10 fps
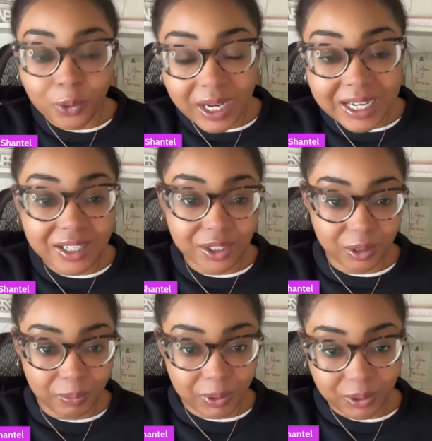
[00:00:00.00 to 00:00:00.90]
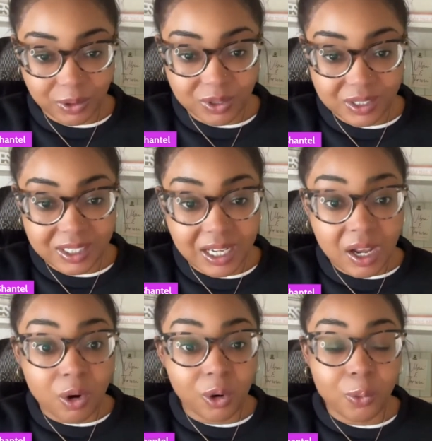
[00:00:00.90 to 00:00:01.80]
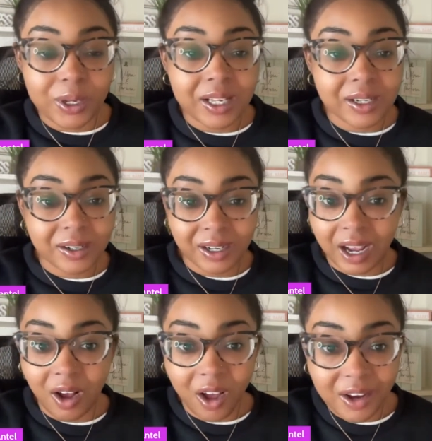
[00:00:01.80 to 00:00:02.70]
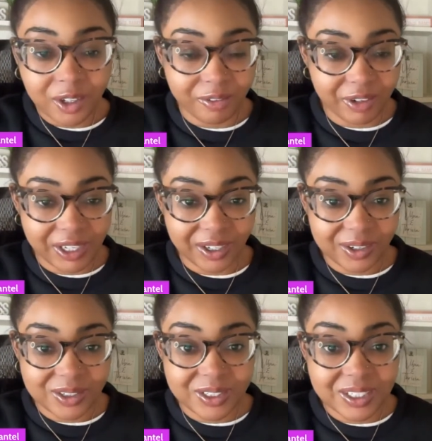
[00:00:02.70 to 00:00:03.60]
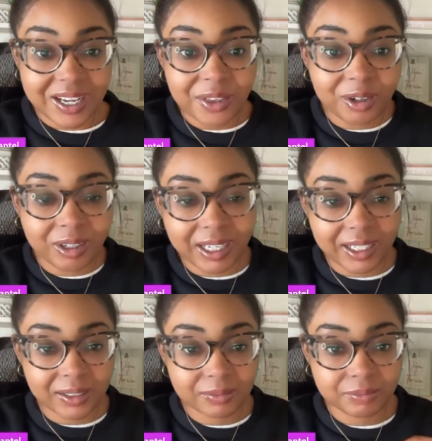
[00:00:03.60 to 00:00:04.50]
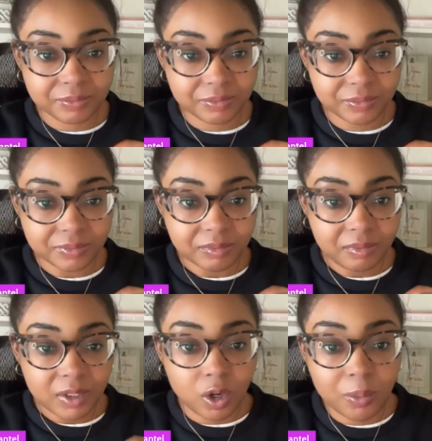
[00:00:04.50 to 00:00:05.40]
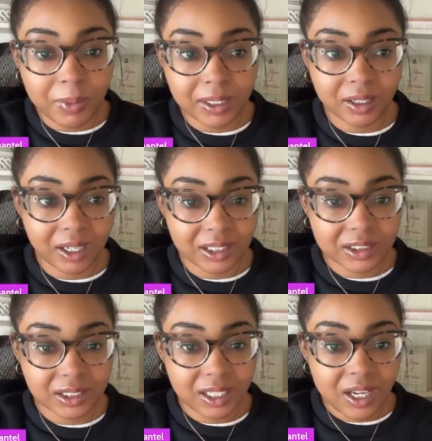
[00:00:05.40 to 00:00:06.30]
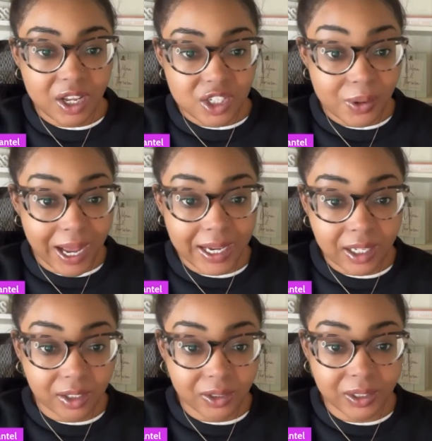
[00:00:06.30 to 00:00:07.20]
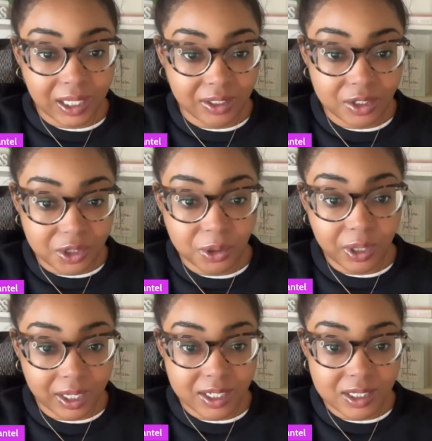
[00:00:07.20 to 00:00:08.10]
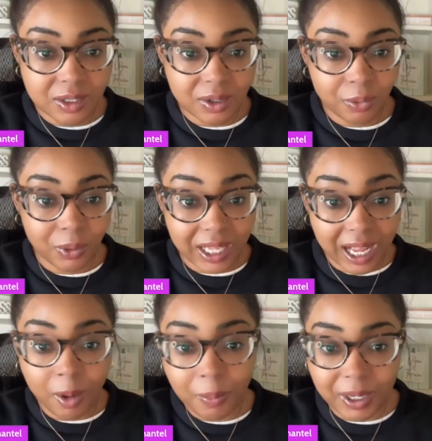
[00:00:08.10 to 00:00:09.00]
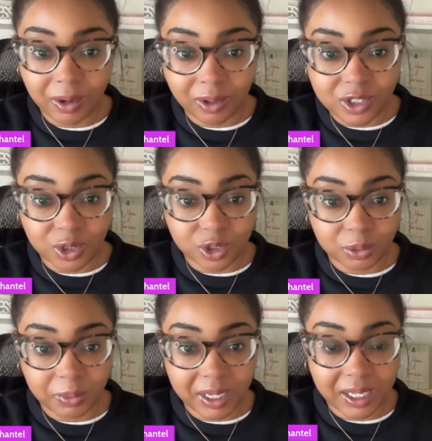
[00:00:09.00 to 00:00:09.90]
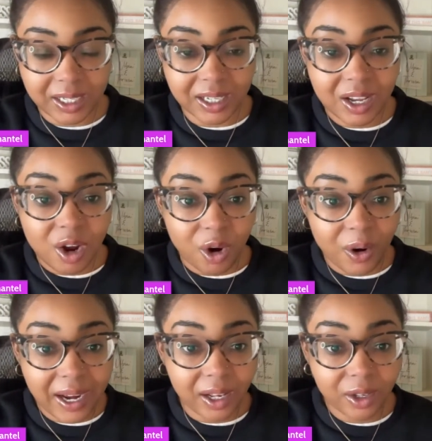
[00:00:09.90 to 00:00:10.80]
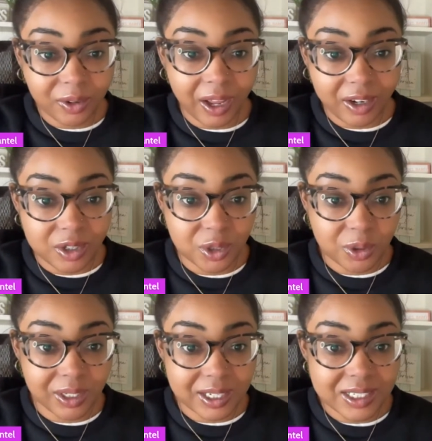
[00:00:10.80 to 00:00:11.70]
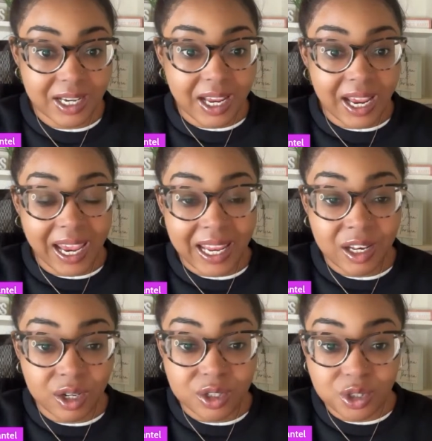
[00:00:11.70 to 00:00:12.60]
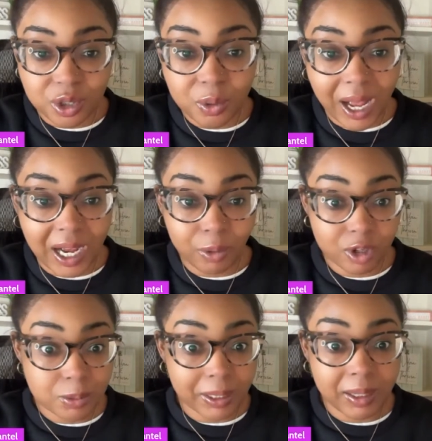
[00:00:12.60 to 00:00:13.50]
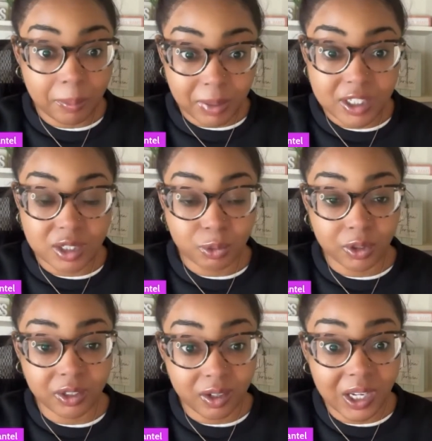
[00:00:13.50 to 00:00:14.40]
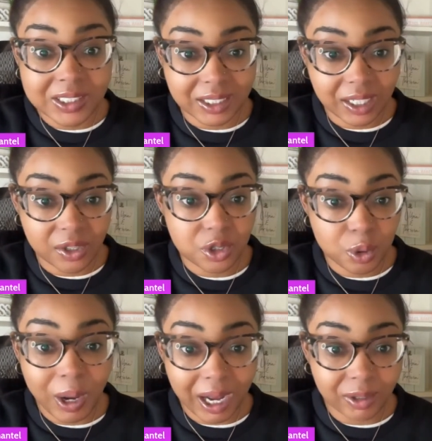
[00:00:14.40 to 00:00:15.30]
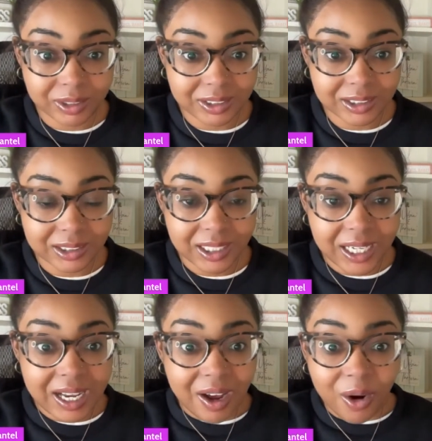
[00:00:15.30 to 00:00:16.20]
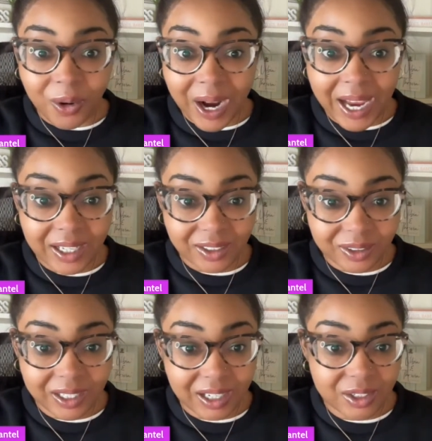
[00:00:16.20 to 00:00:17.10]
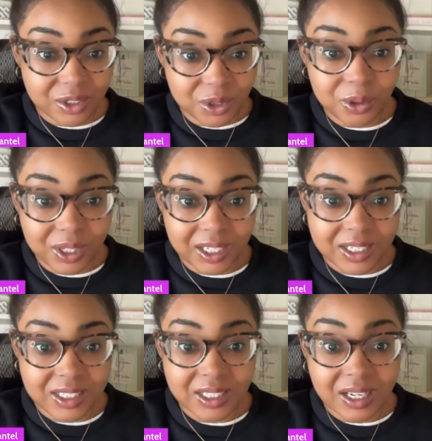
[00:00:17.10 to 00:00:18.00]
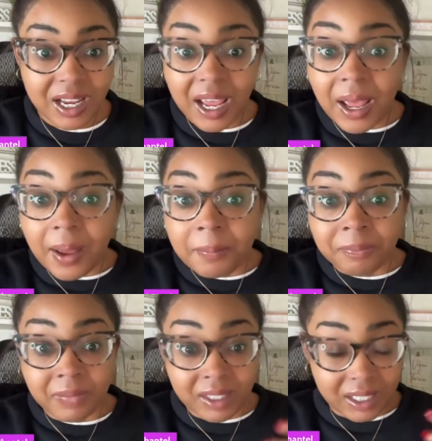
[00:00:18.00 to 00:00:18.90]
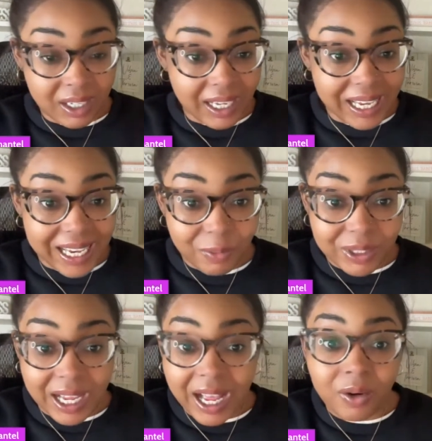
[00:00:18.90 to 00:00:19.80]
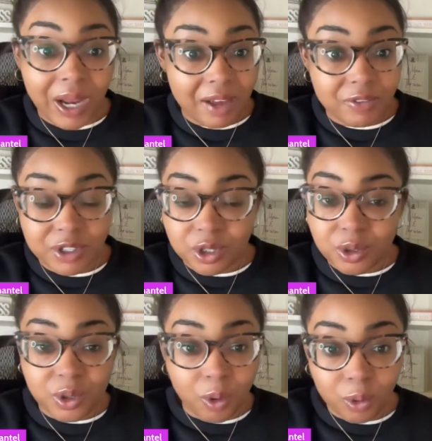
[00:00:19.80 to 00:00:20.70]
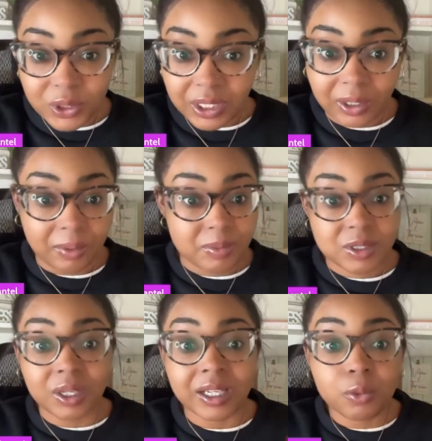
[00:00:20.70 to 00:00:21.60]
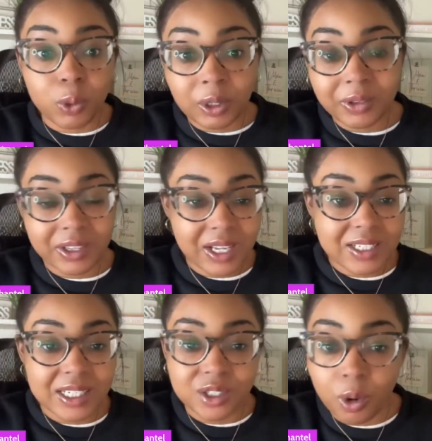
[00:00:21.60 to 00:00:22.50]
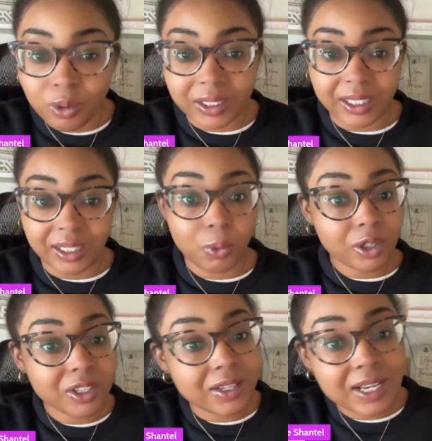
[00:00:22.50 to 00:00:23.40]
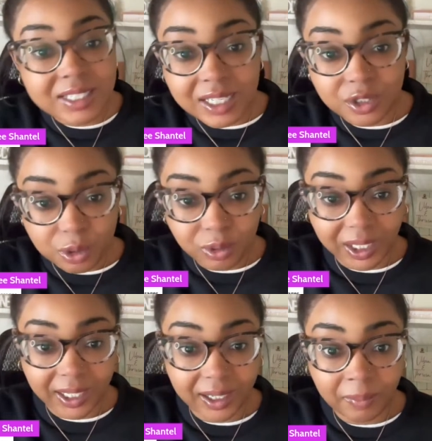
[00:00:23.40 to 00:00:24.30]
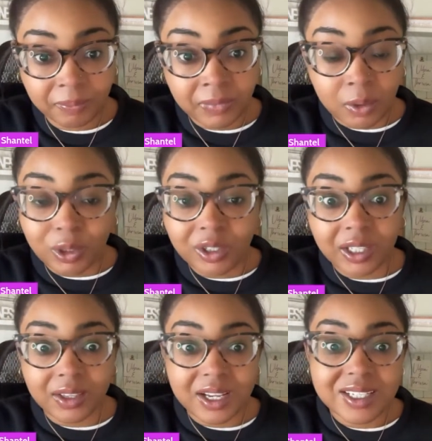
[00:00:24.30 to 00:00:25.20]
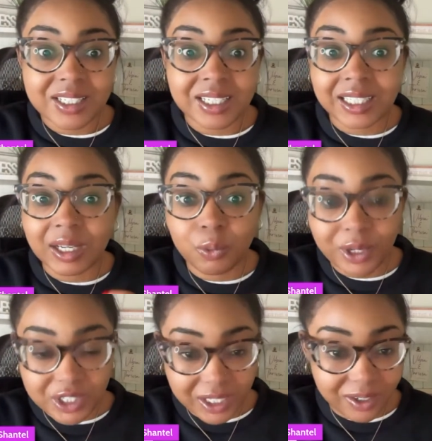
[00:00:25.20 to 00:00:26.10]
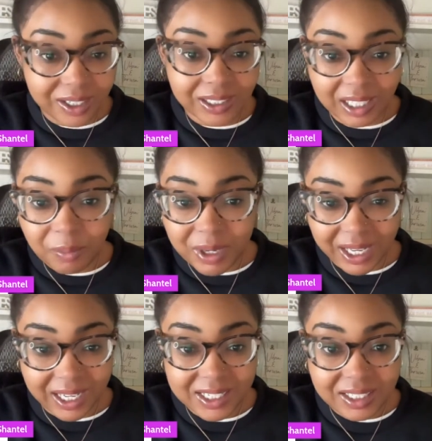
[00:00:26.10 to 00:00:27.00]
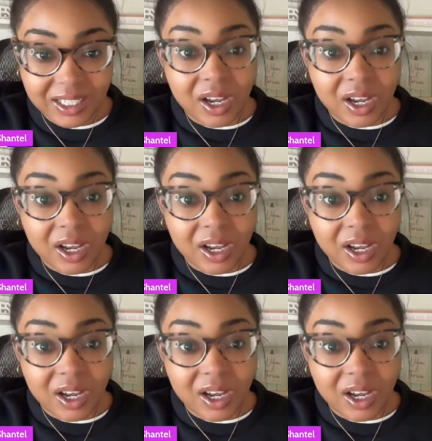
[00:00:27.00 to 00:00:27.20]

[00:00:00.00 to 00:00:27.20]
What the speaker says: read your posts, or when they're on your videos, they're like, oh my gosh. So I can learn how to do this without being on social media, or I can learn how to do this in 2 hours, plan a month's worth of content in 2 hours, or I can learn how to do this without having to do cold DMs. Like, what are the things they don't like? What are the things they do like? What are the things that they wish they could eliminate?